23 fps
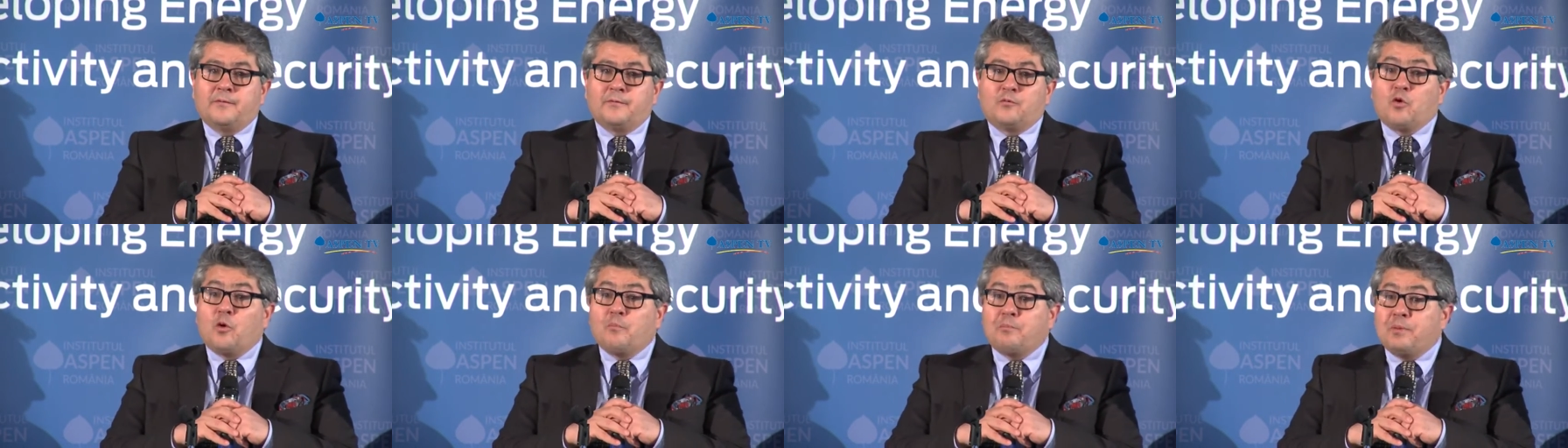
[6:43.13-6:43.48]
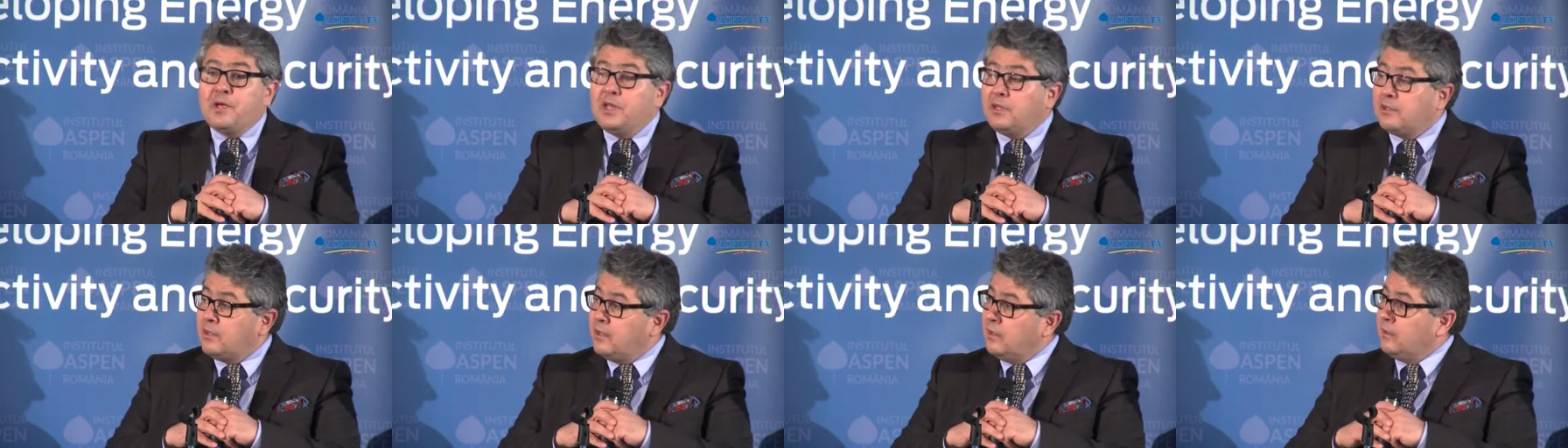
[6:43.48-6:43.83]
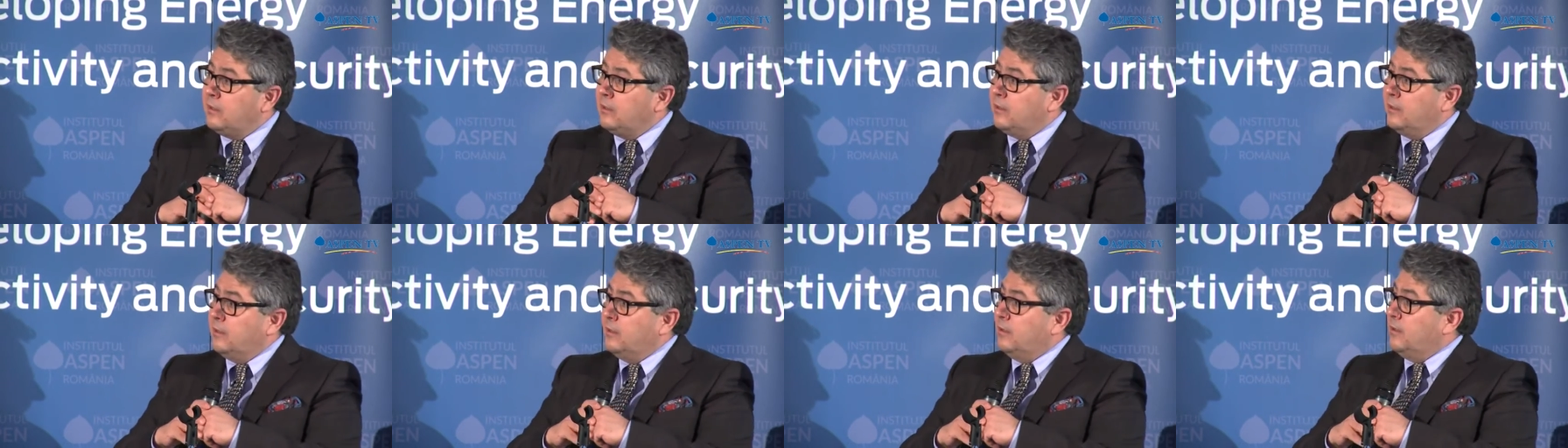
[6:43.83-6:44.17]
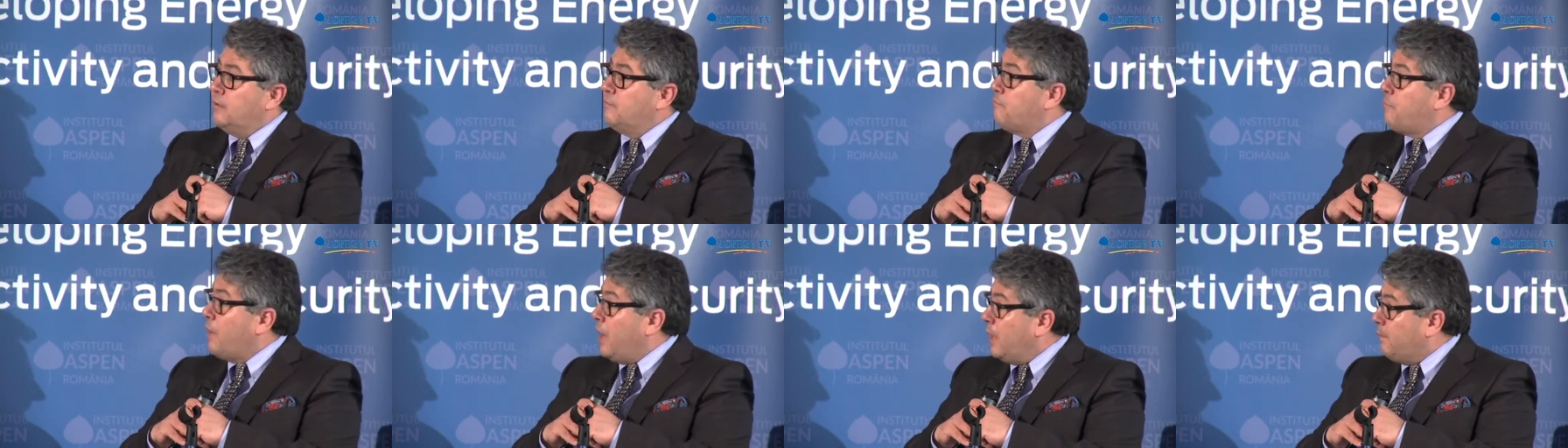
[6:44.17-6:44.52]

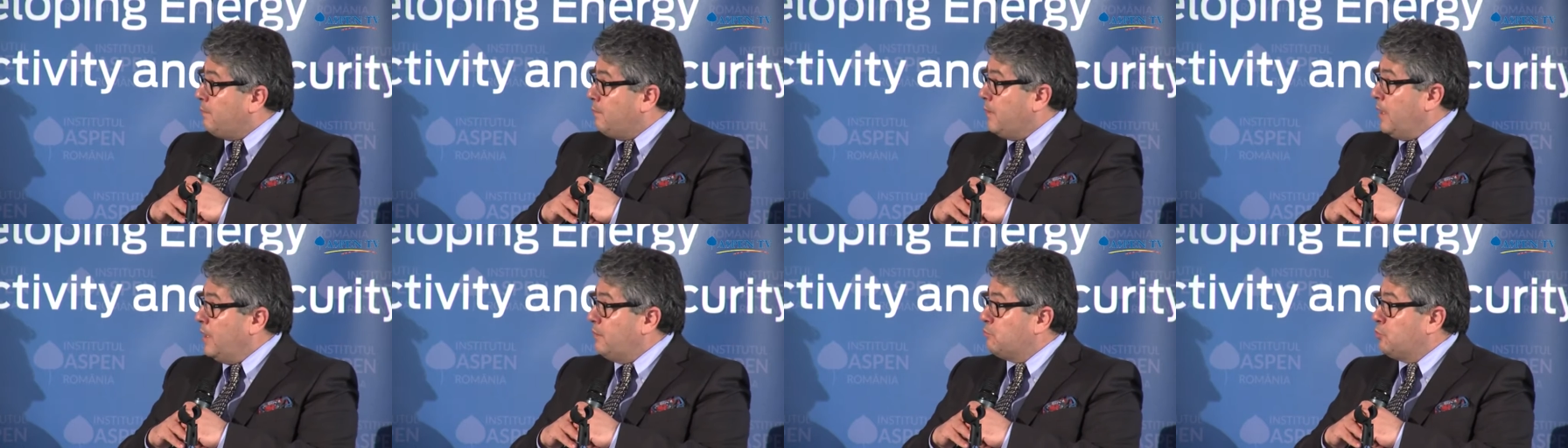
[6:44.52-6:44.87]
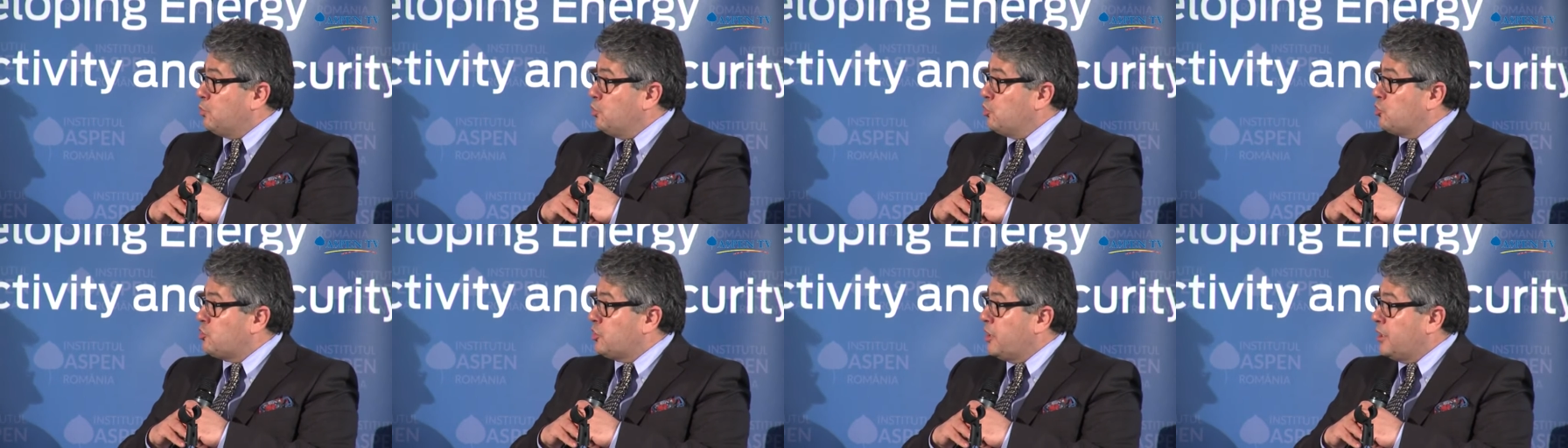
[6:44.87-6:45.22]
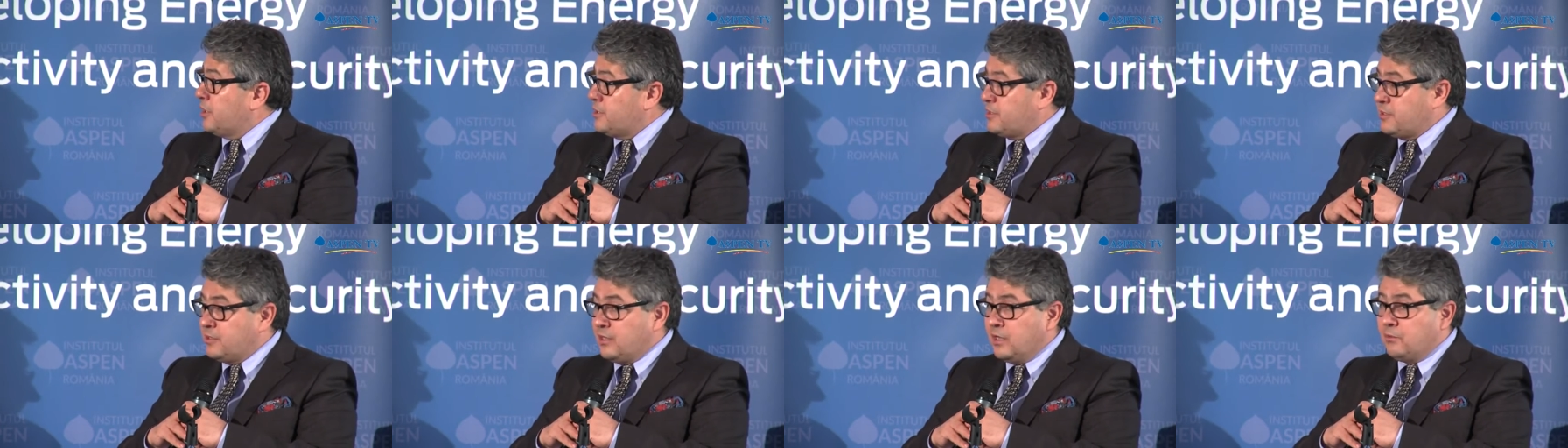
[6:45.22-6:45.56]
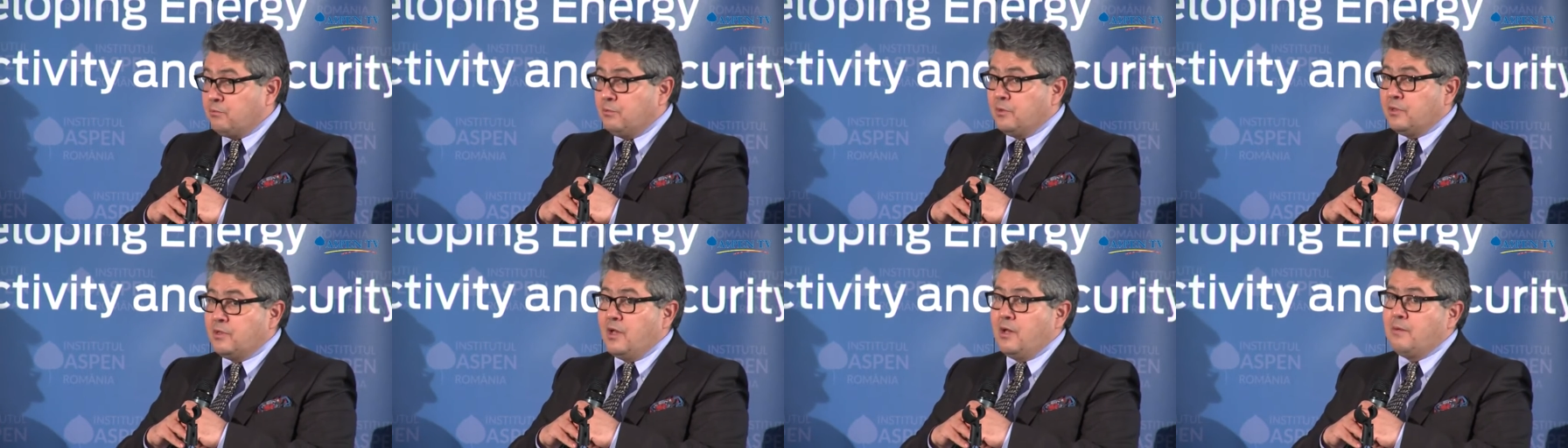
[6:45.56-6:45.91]
competing pipeline projects that
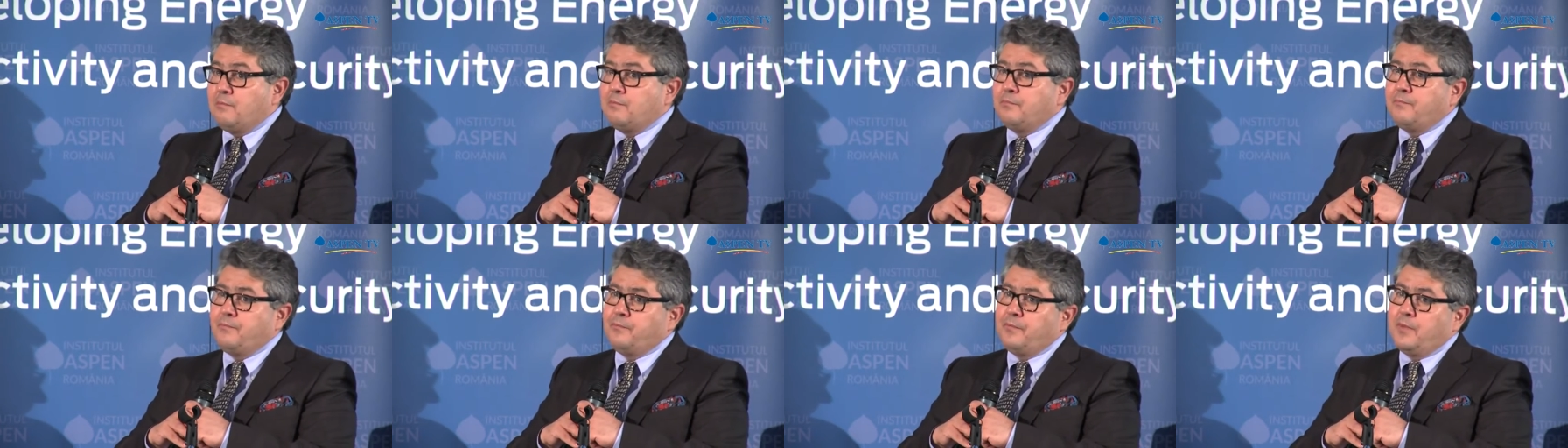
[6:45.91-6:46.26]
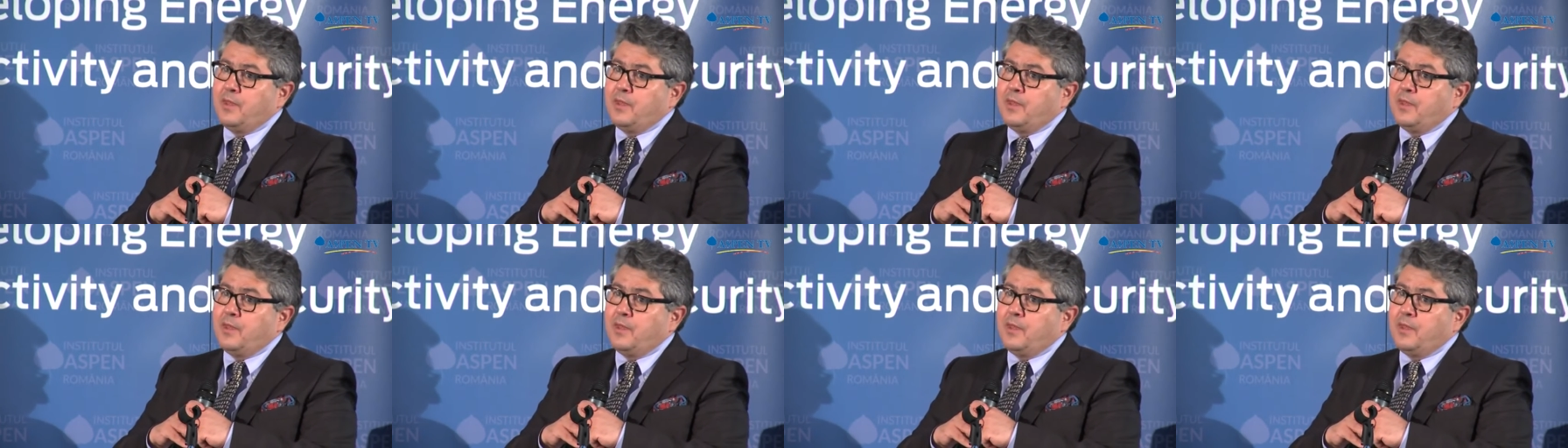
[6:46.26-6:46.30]
will come